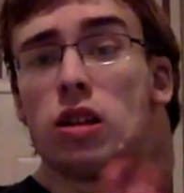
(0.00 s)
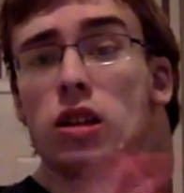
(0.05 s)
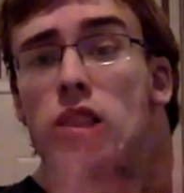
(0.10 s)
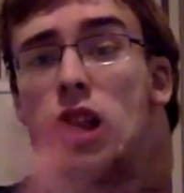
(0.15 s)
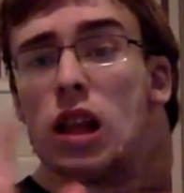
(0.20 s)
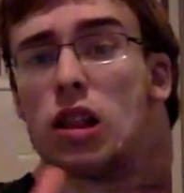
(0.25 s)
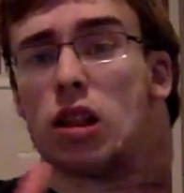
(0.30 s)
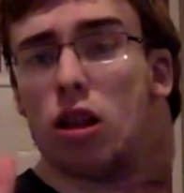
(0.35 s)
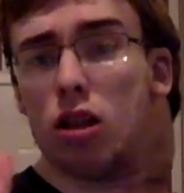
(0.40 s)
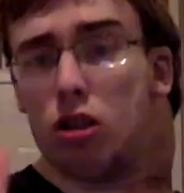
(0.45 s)

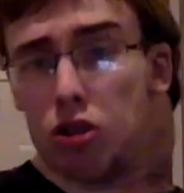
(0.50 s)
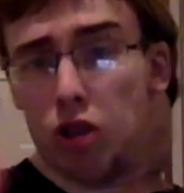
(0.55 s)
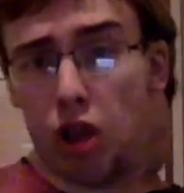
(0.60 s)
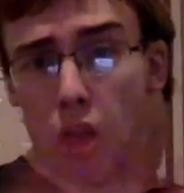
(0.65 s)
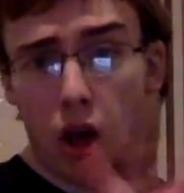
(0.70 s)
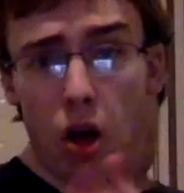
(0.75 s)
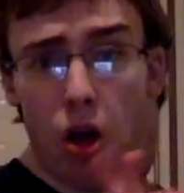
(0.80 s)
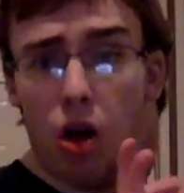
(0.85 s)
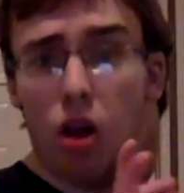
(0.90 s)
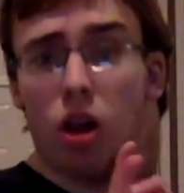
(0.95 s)
That's a
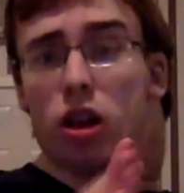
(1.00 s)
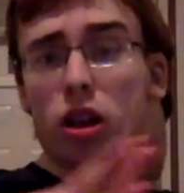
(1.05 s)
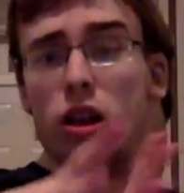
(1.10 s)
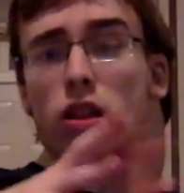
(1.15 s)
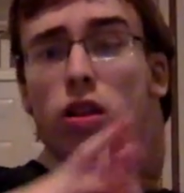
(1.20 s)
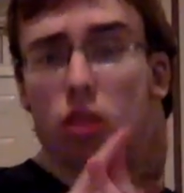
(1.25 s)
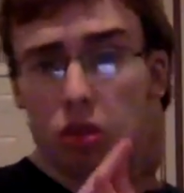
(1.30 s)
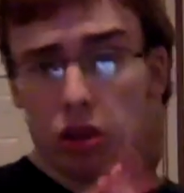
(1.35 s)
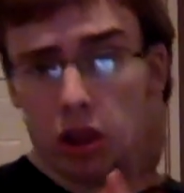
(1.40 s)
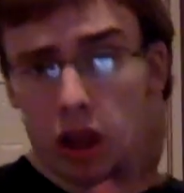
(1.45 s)
long,
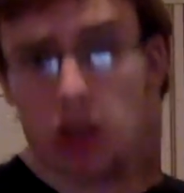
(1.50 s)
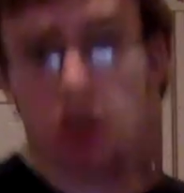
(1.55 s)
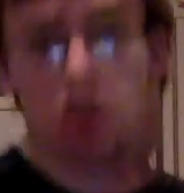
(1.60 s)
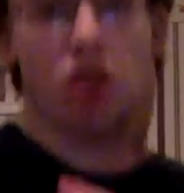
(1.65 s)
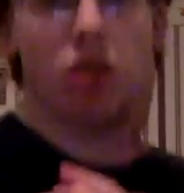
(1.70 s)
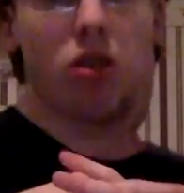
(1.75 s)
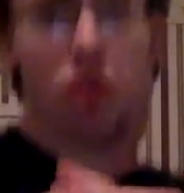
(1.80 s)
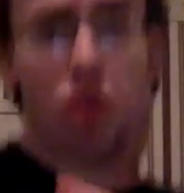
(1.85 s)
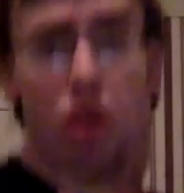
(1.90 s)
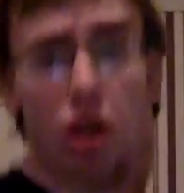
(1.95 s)
that's a
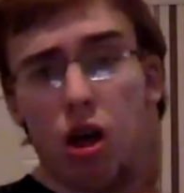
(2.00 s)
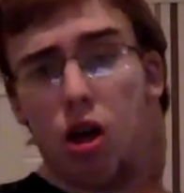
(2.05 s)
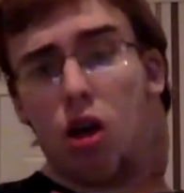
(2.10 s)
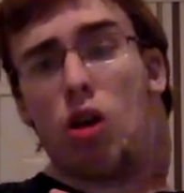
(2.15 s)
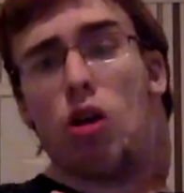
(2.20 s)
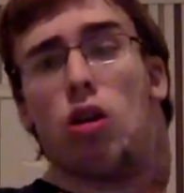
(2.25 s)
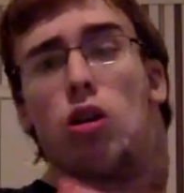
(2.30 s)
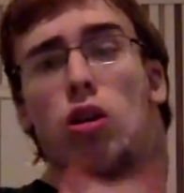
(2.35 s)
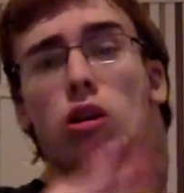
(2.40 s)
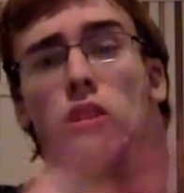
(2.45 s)

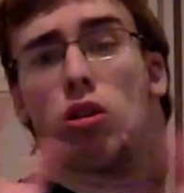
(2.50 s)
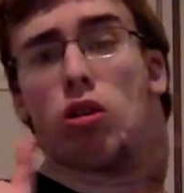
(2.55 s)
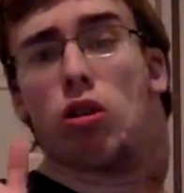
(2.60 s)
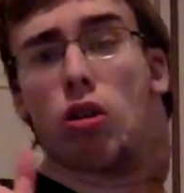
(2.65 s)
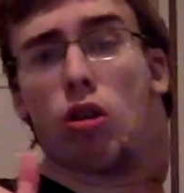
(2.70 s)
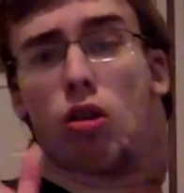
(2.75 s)
long,